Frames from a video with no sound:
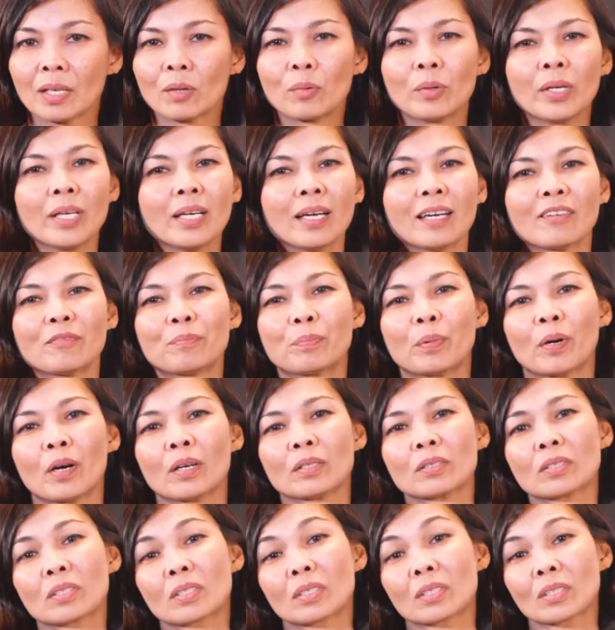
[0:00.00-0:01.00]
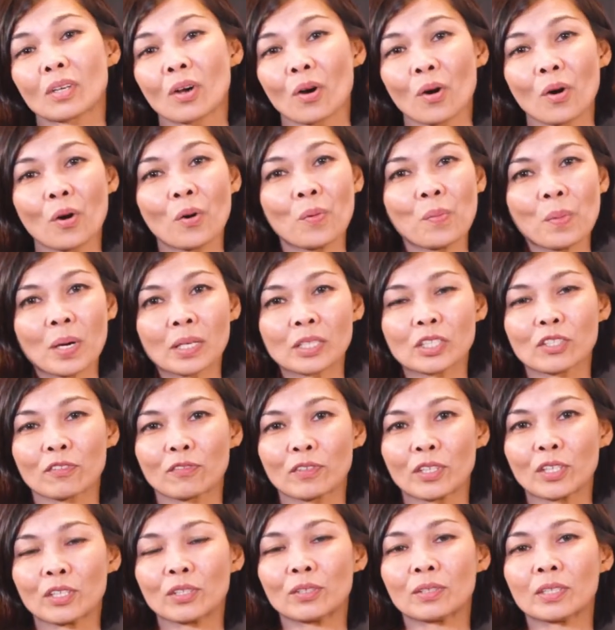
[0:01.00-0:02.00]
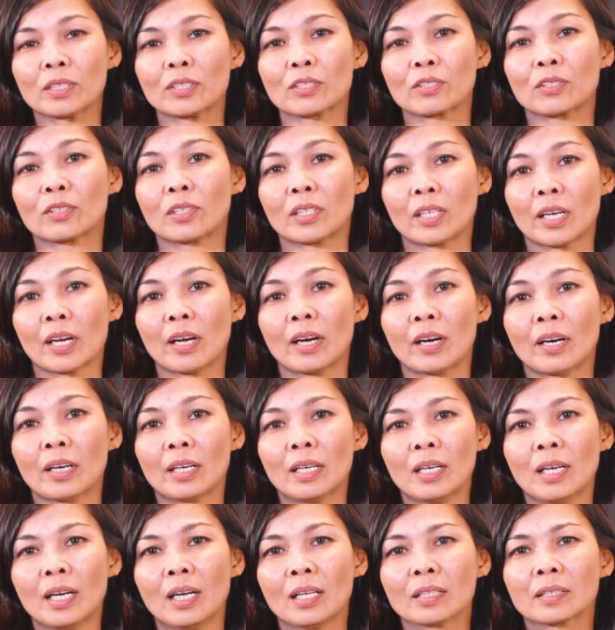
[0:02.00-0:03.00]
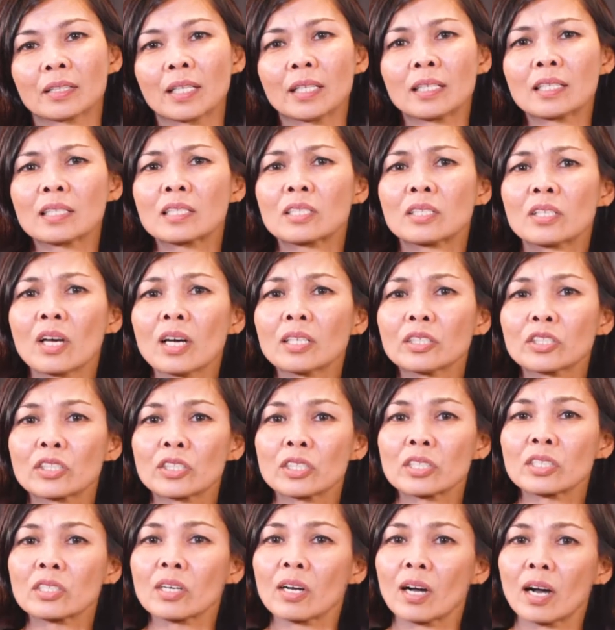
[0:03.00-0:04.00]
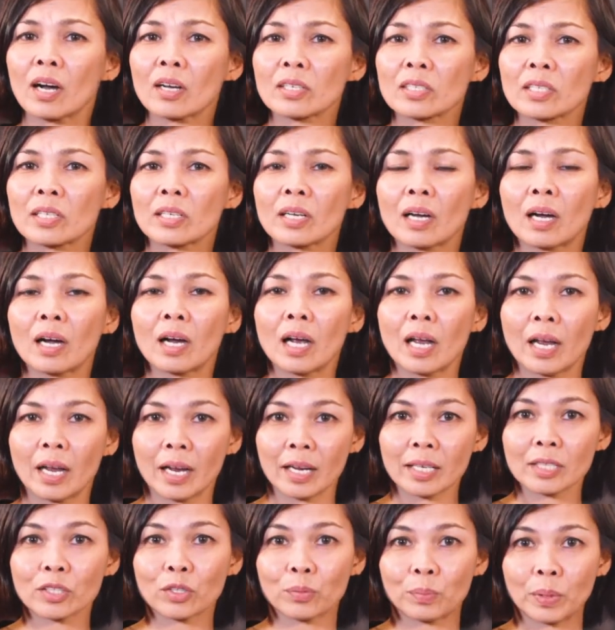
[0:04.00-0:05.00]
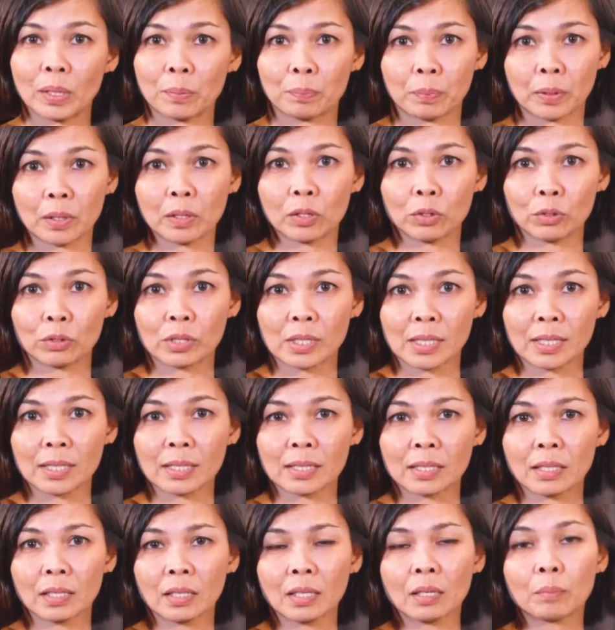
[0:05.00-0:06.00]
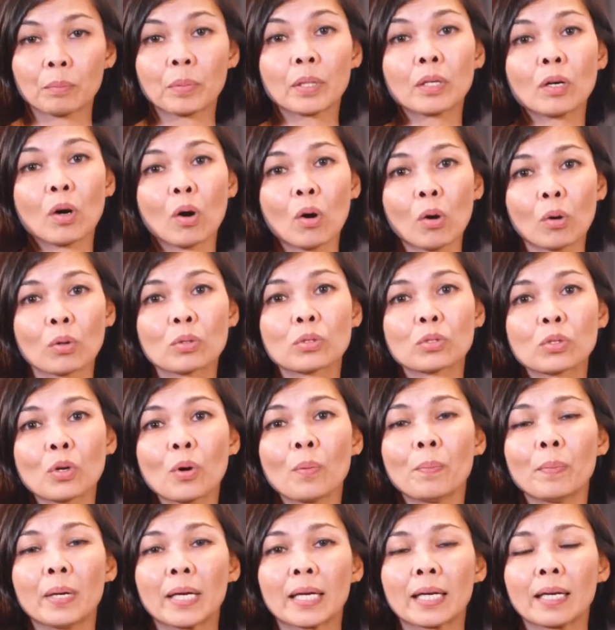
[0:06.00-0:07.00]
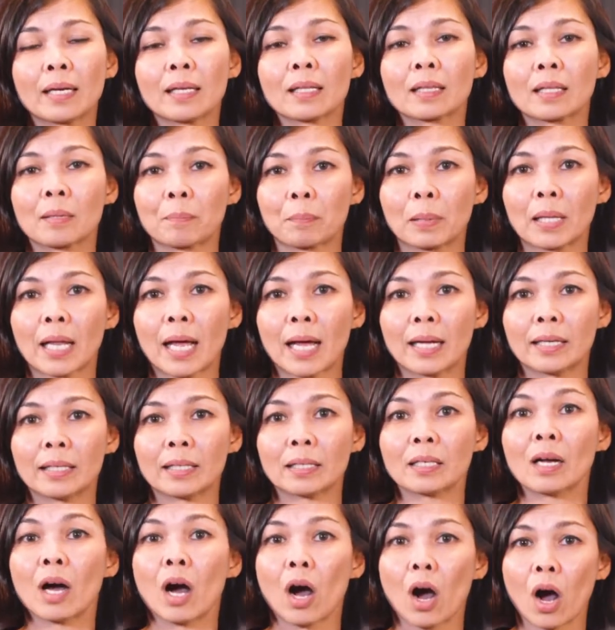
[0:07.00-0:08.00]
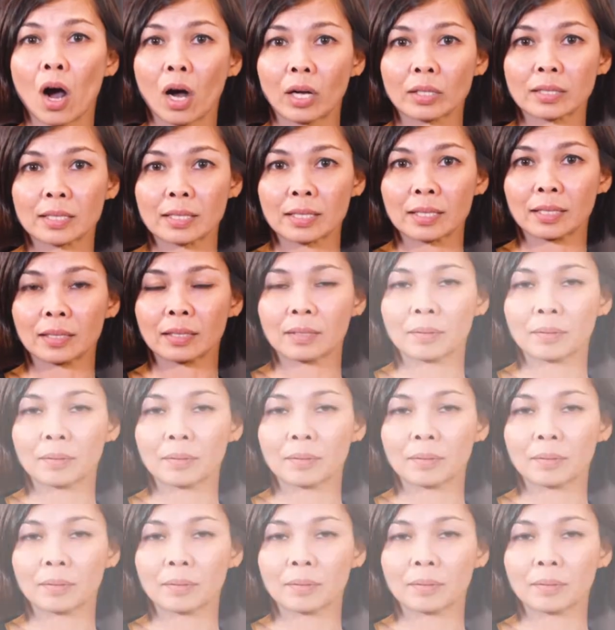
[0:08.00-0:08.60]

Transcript: We have burned so much fuel into the air that it's not just causing our air to be polluted, but also making the planet hotter.